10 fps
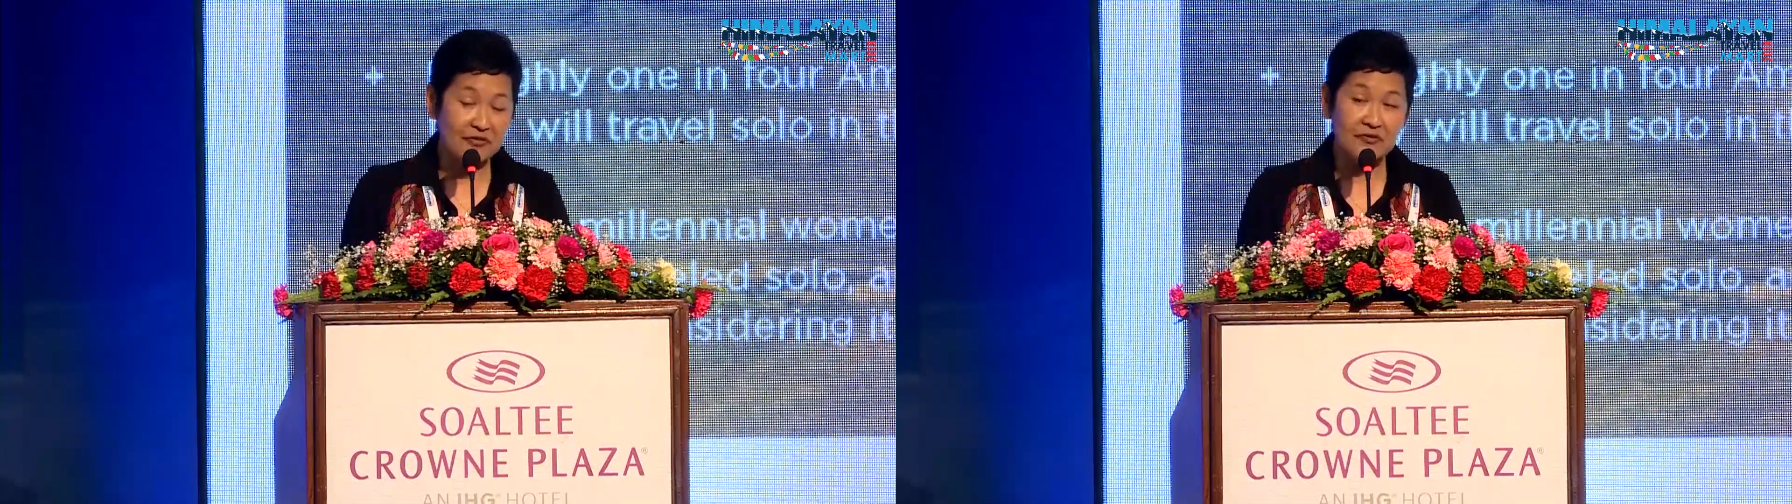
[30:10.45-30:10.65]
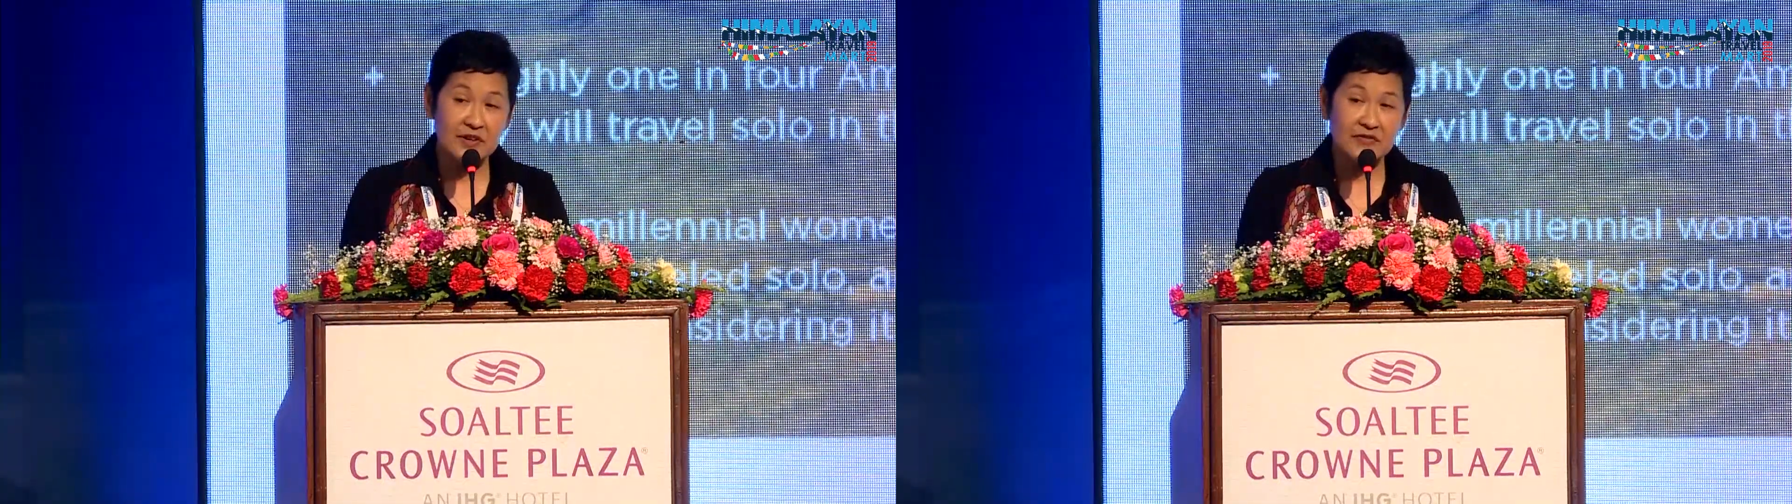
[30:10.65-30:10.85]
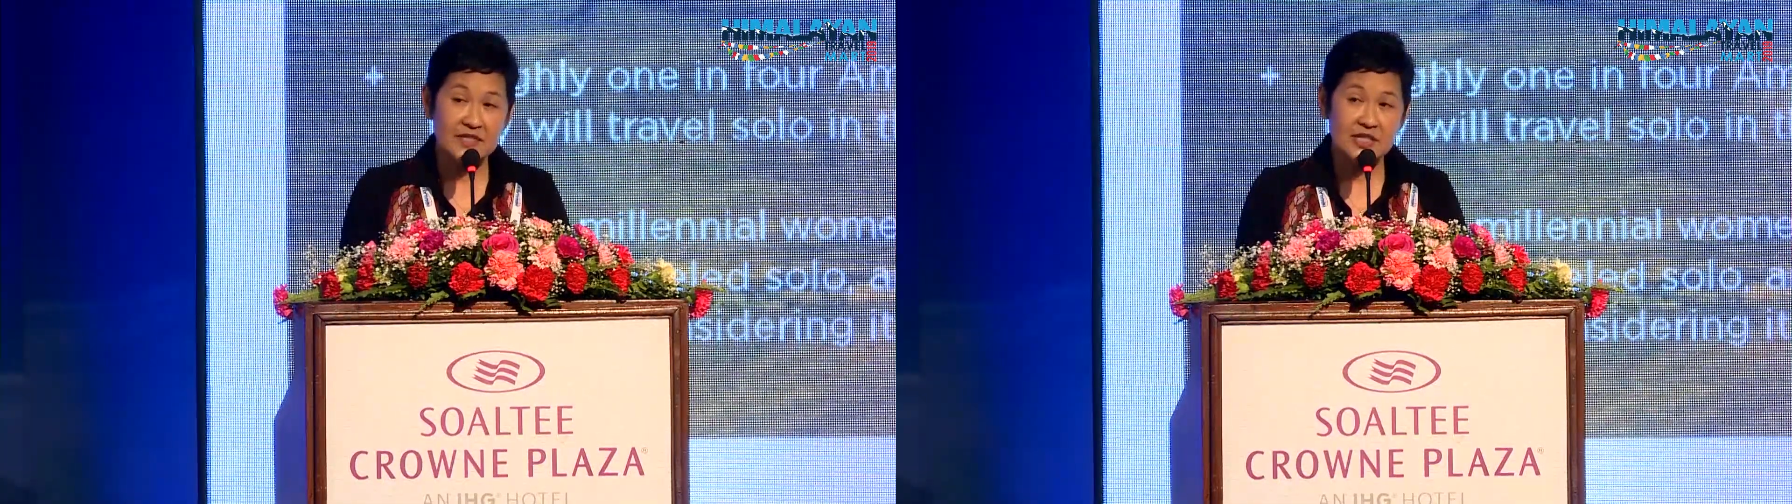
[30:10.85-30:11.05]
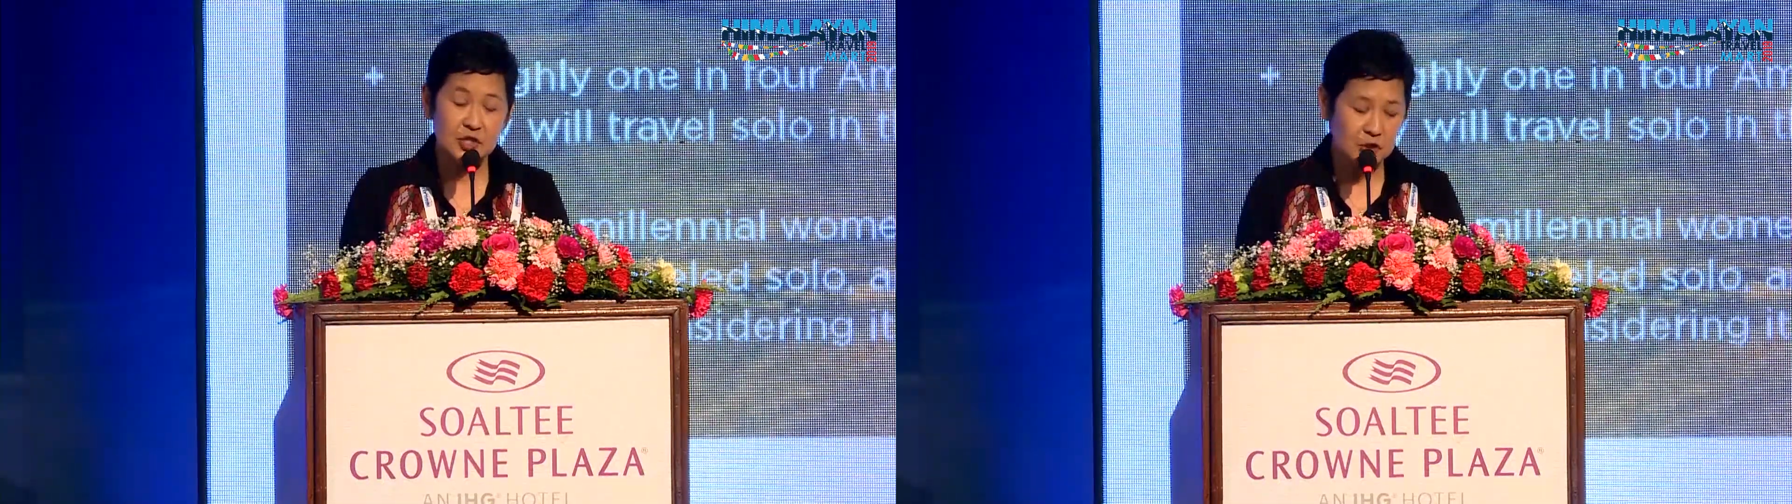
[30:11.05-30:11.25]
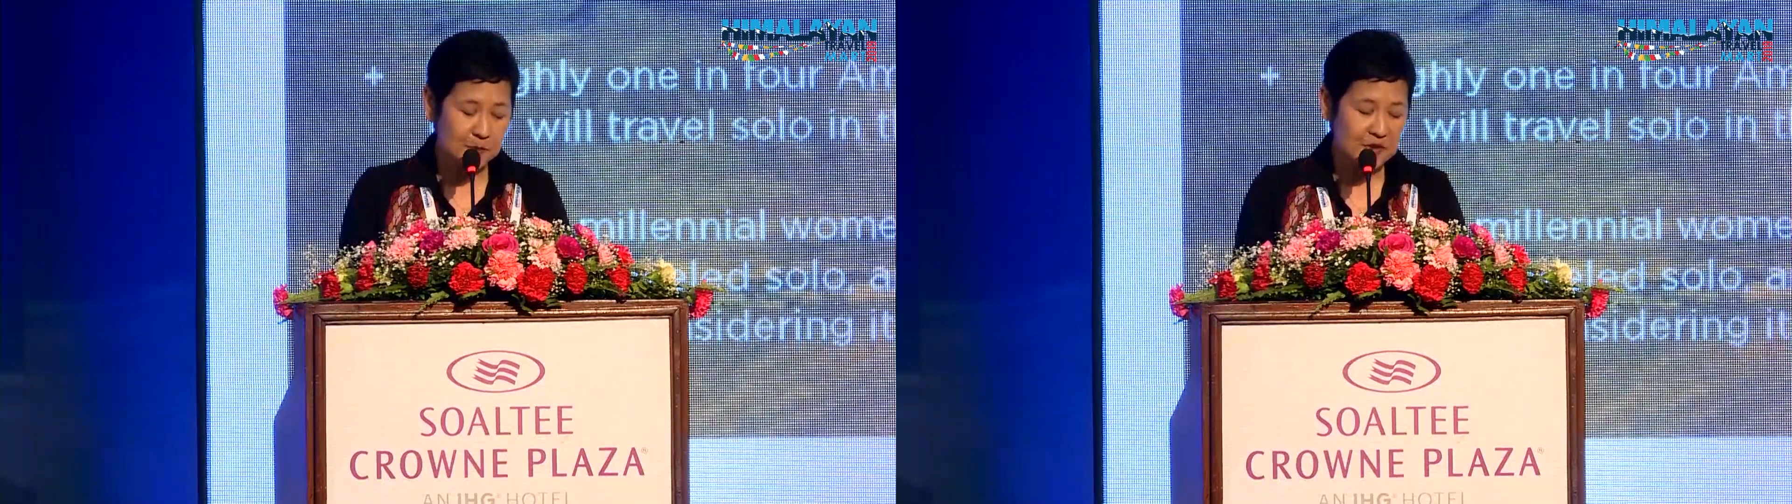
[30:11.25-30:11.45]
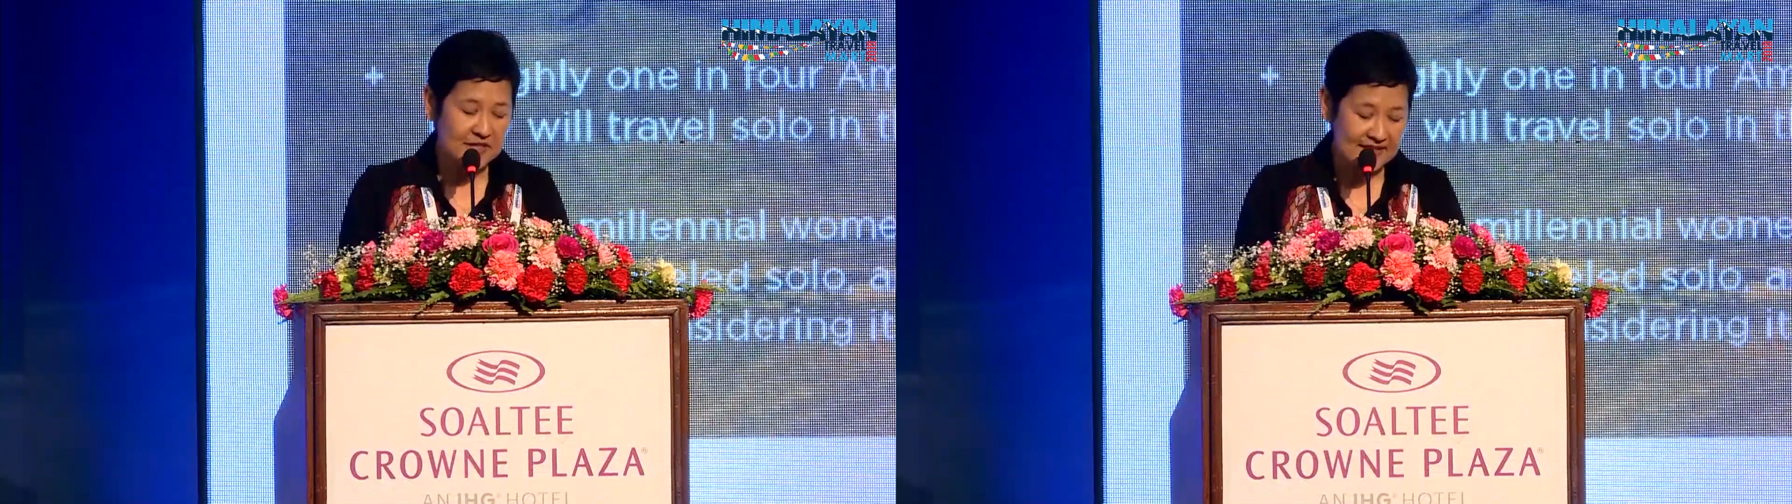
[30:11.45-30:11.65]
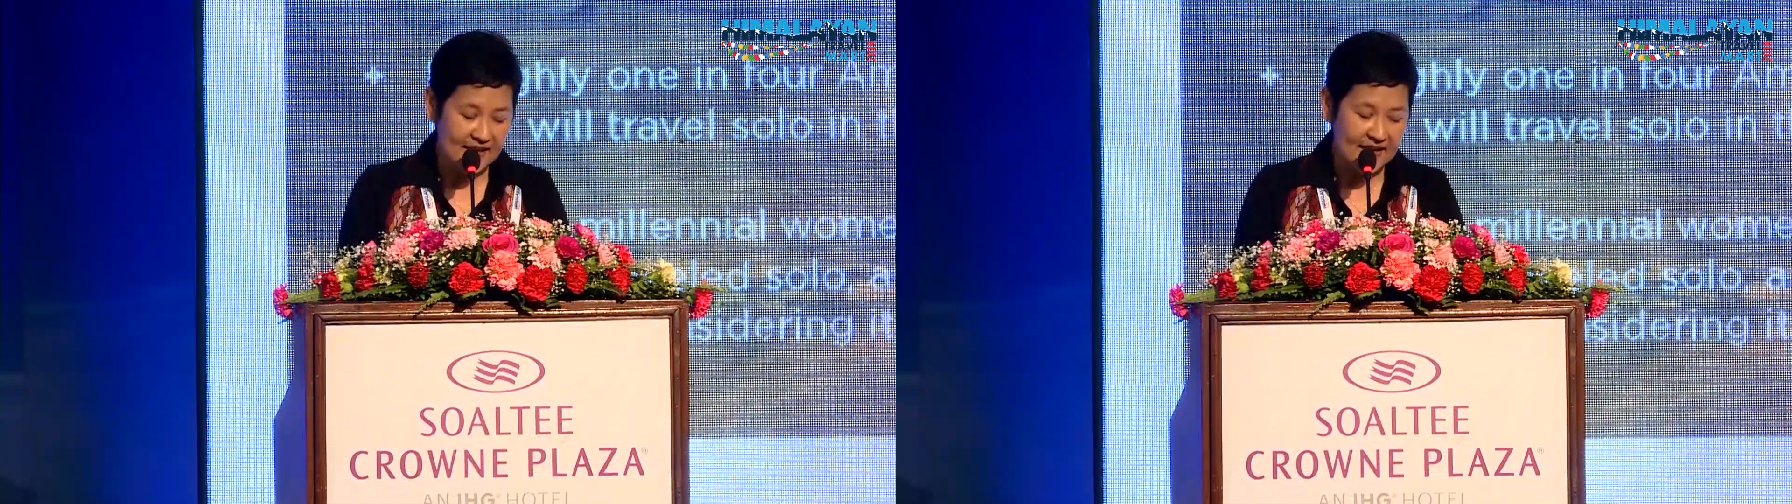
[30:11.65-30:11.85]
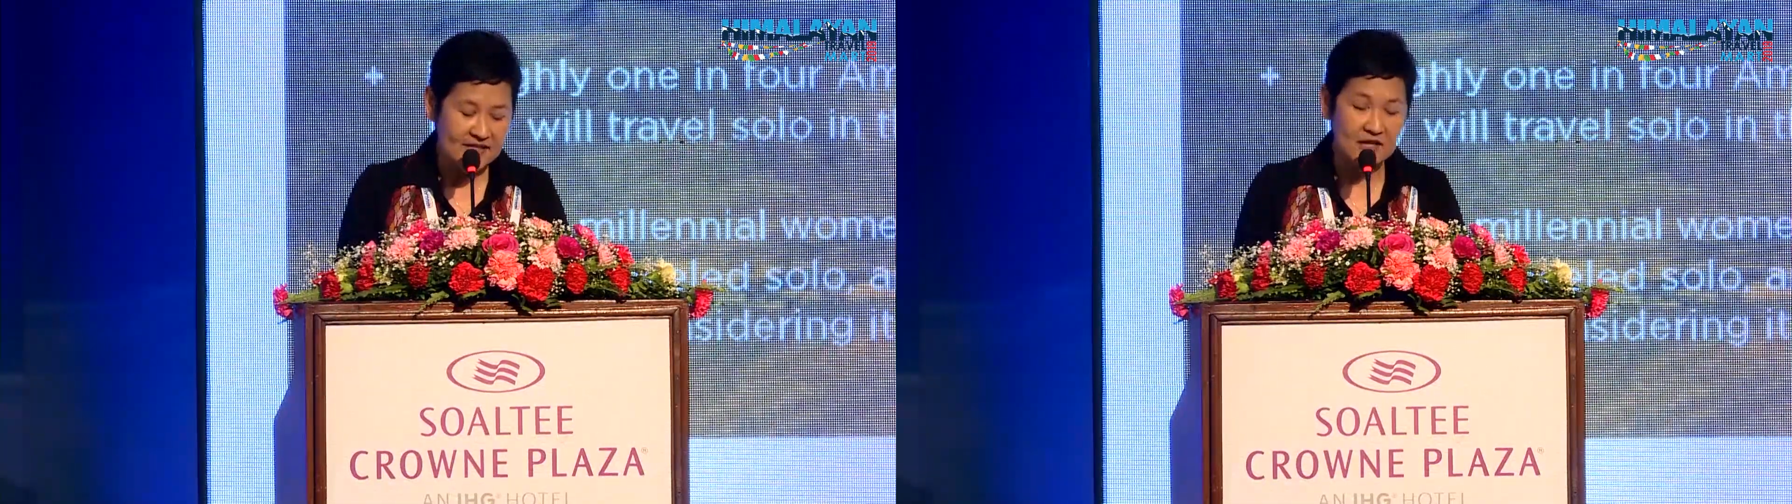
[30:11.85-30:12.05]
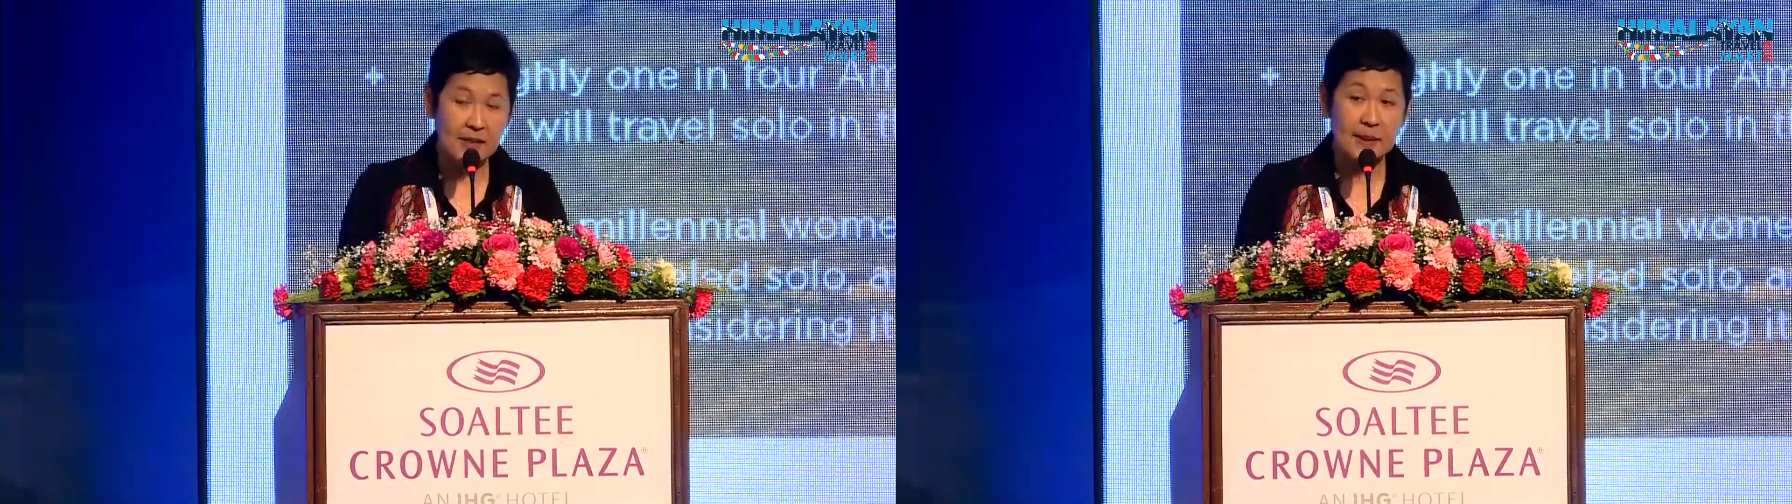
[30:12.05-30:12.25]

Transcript: 52%